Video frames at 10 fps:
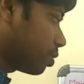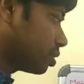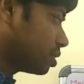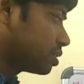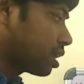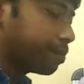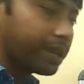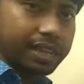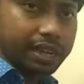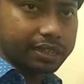all is
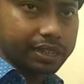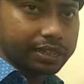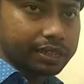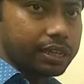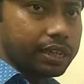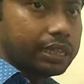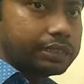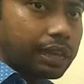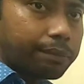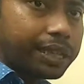supply air duct.
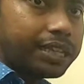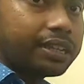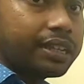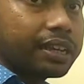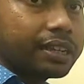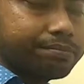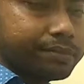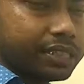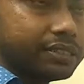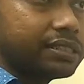Supply air duct
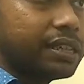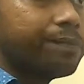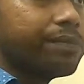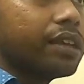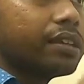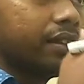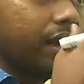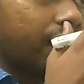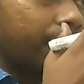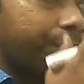means
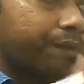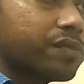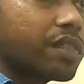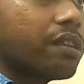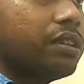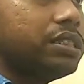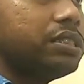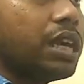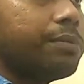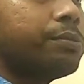this
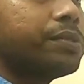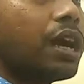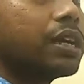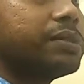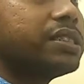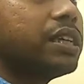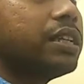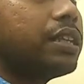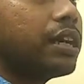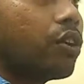type of duct basically
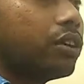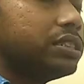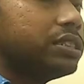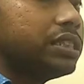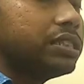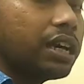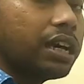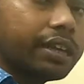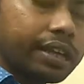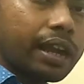the conditioned
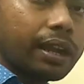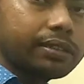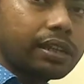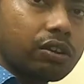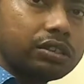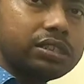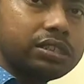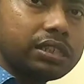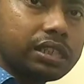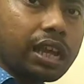air
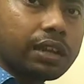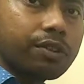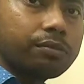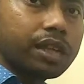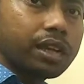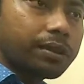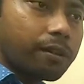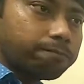from the